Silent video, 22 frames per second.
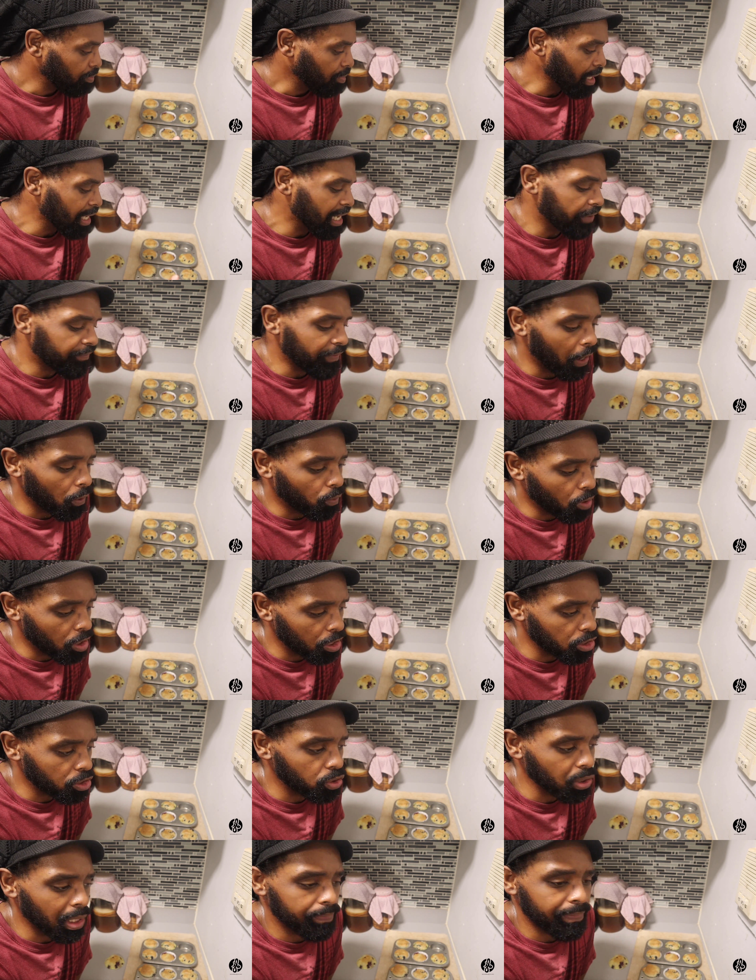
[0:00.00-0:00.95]
If I
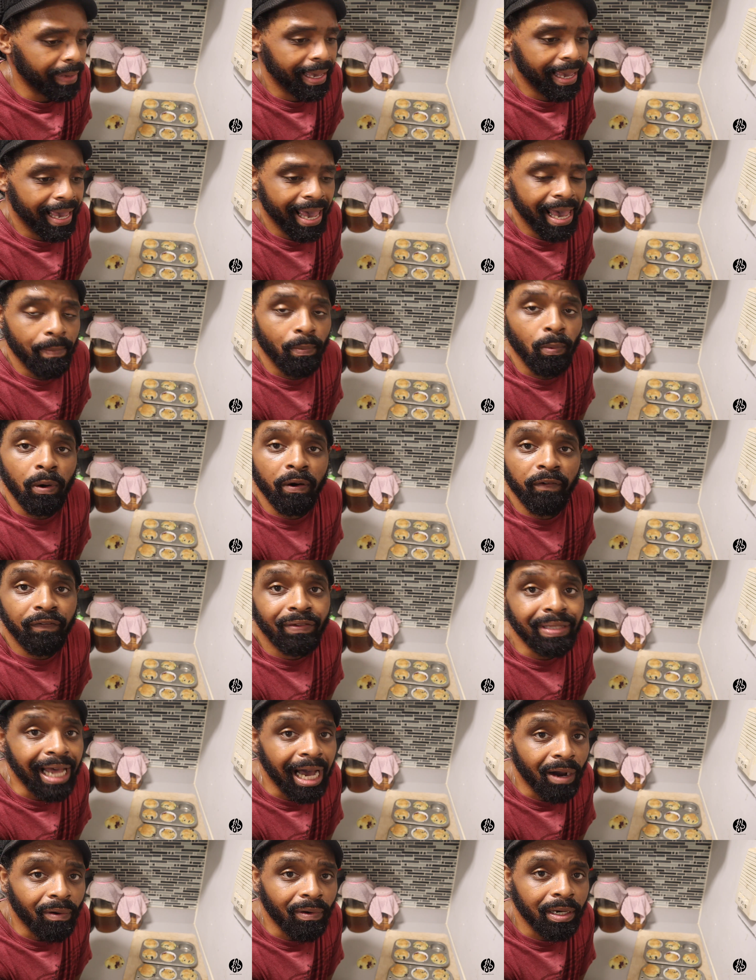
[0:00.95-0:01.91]
wanted to, I might add more
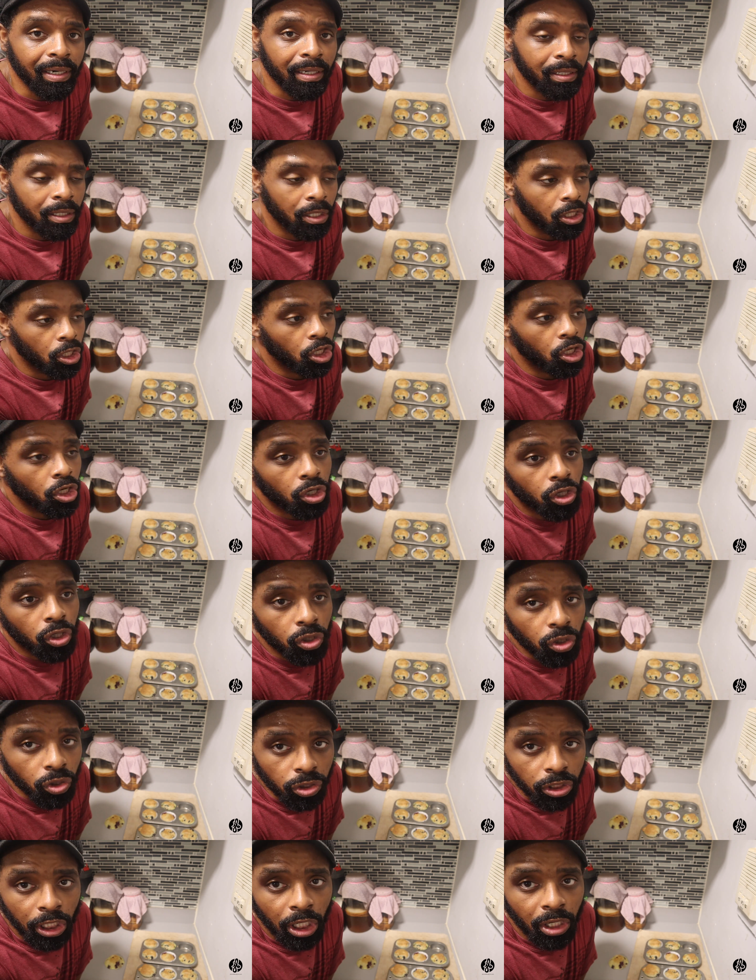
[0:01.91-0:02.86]
flour.
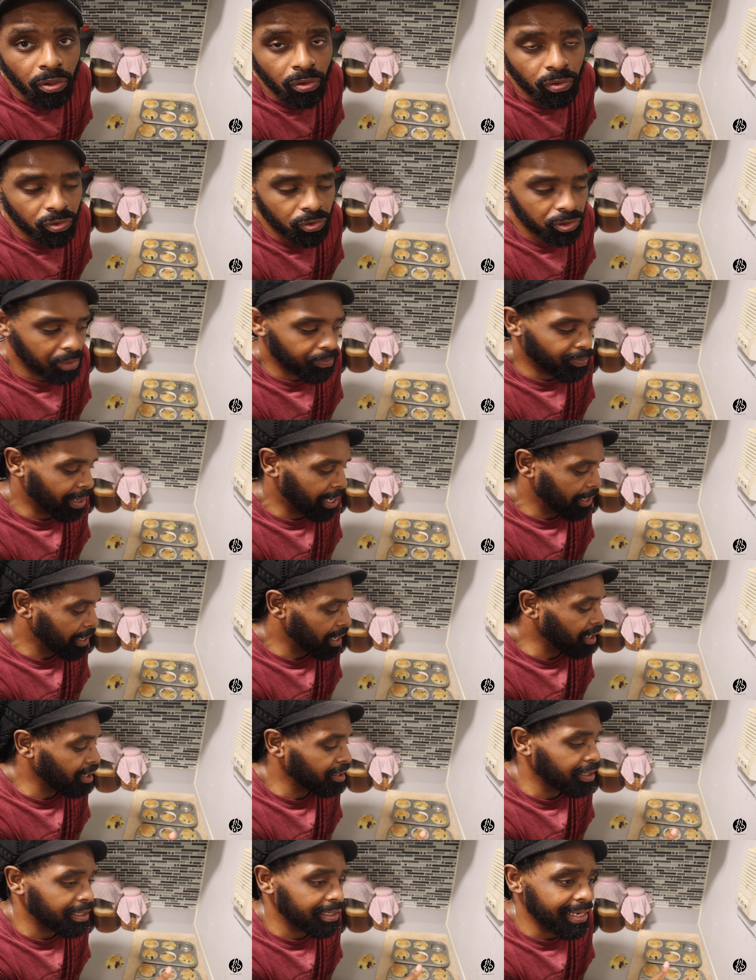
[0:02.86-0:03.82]
Who knows? But
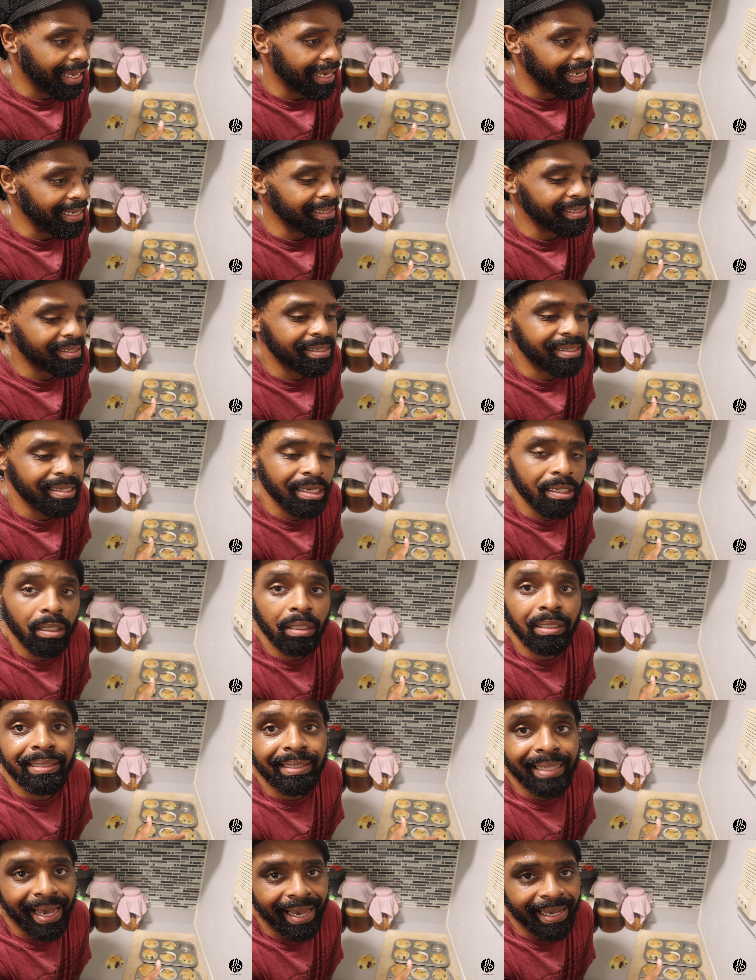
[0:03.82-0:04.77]
other than that, it's still
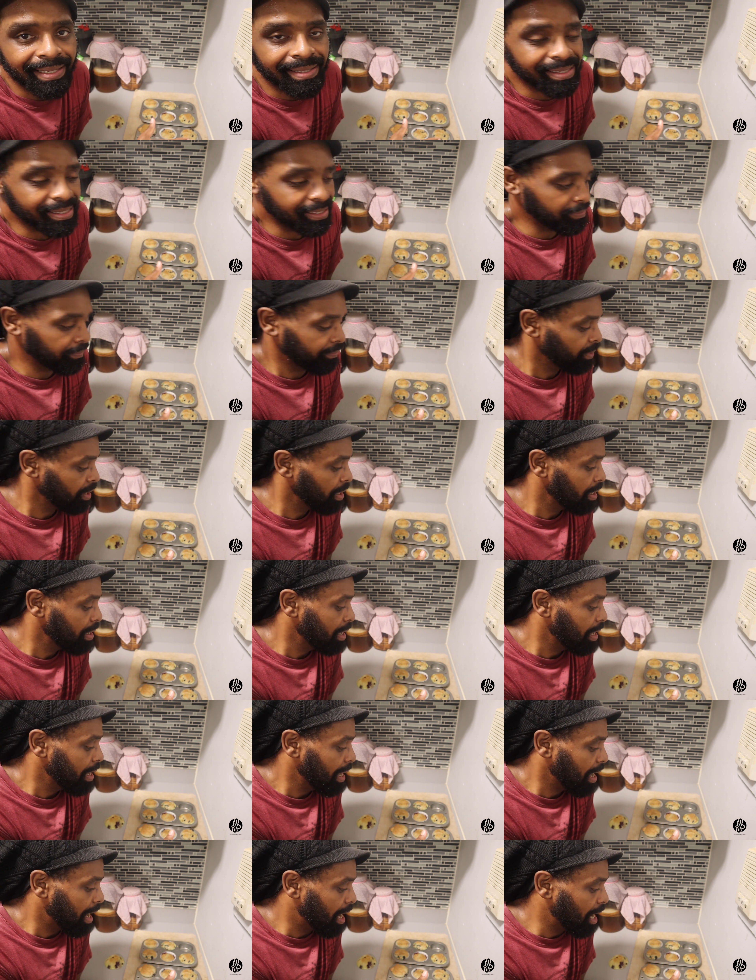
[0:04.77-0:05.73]
nice.
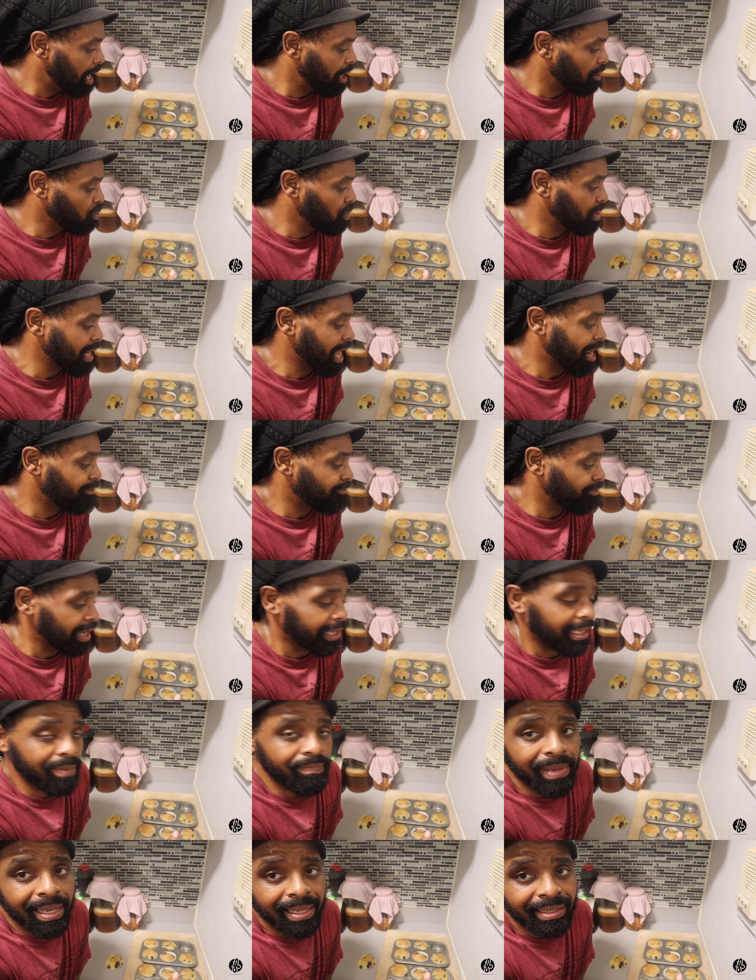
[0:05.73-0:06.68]
Would I
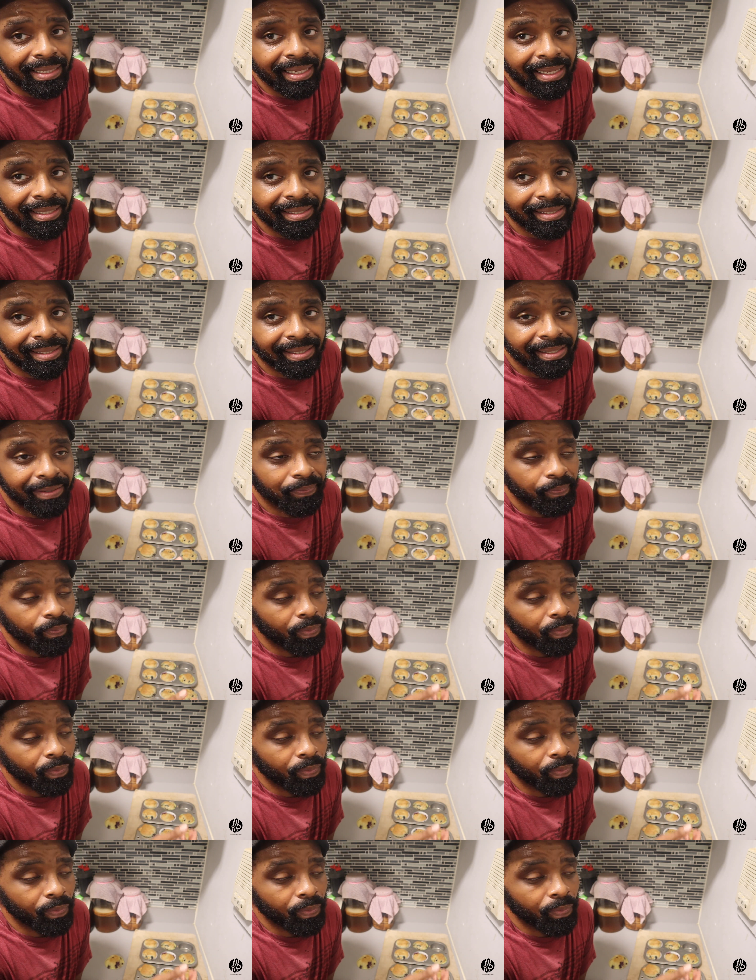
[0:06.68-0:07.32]
recommend this?